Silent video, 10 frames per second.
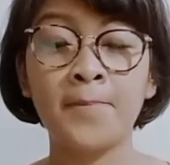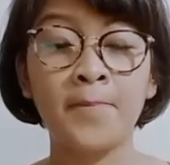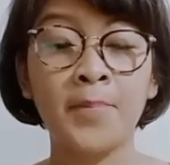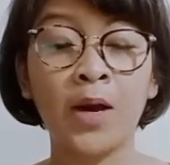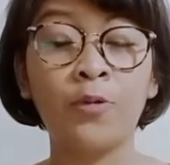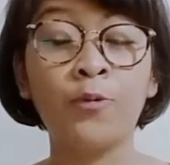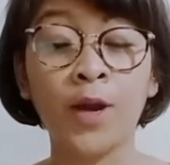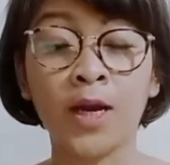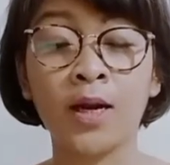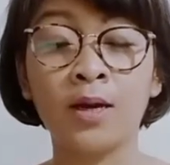
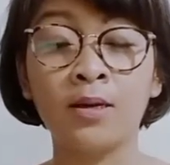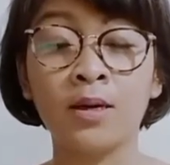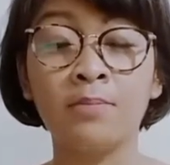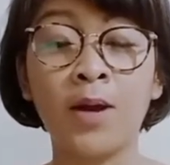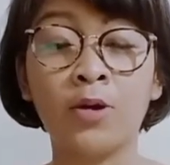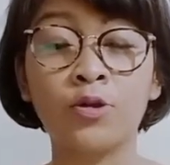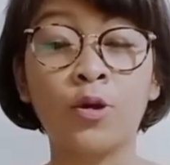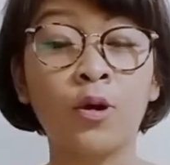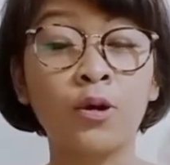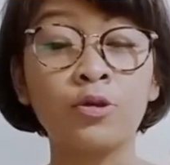aware about your
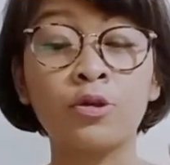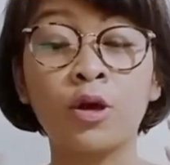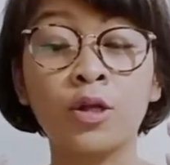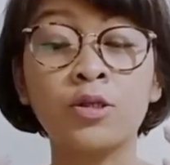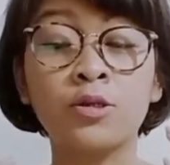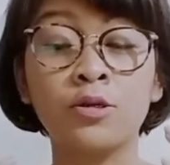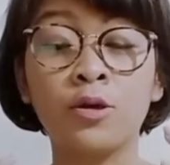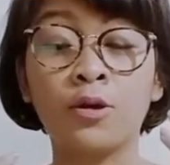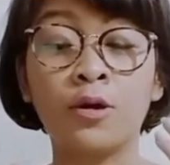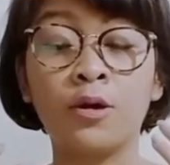own thoughts,
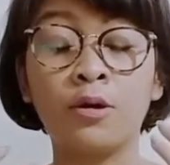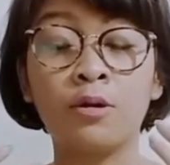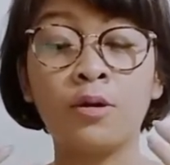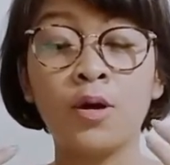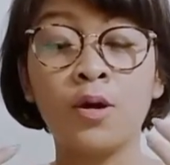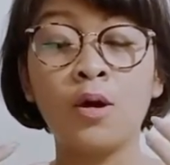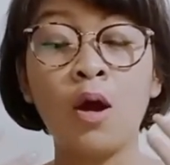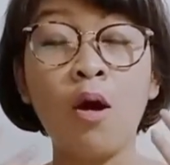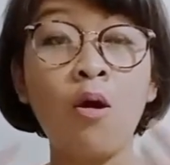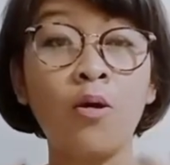your
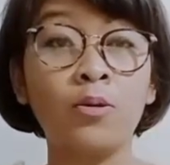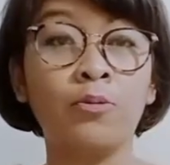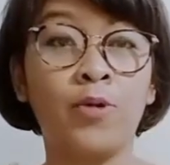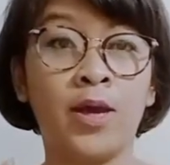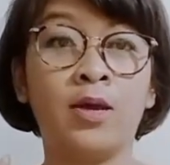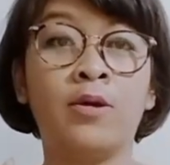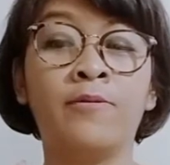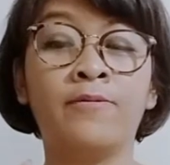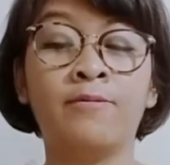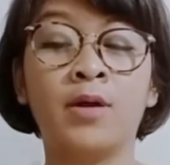own way of
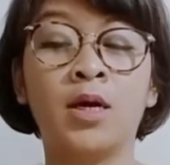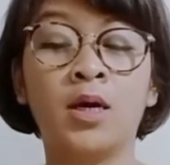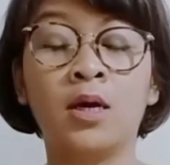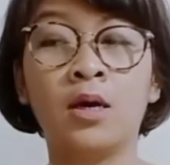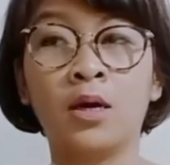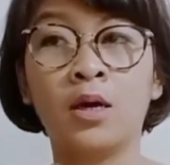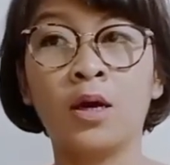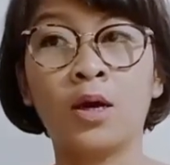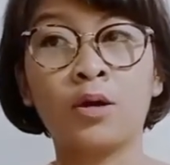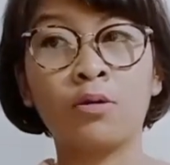
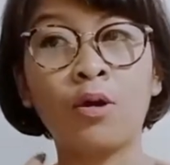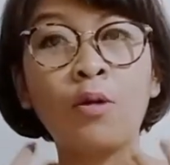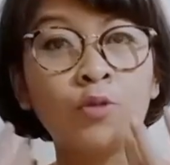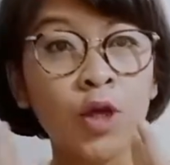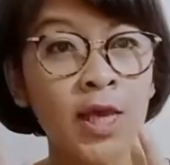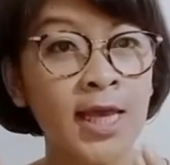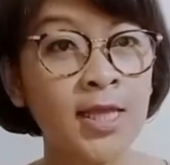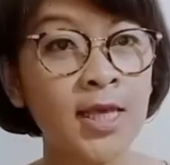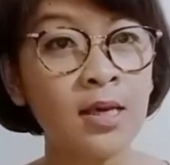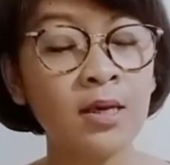communicating,
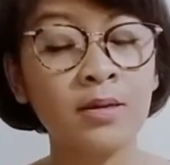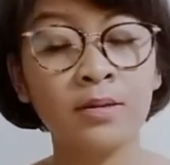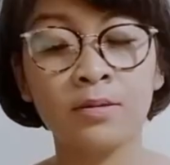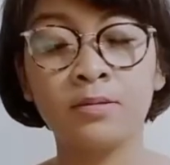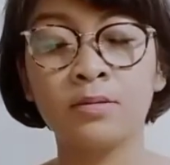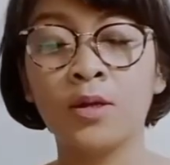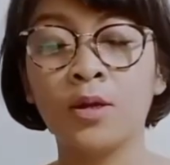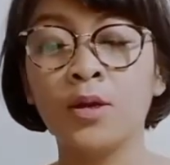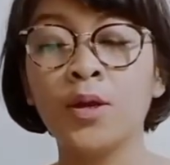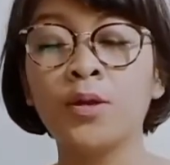
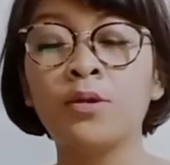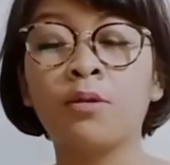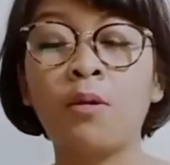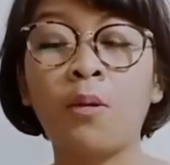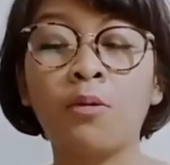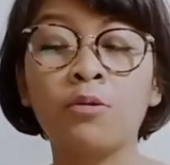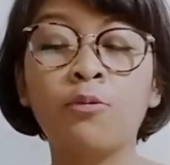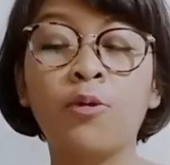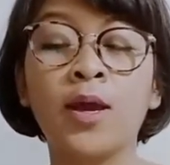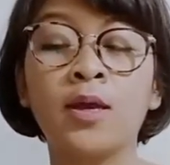your own
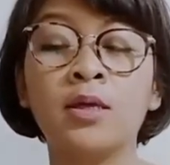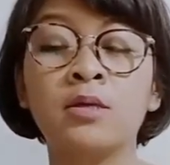way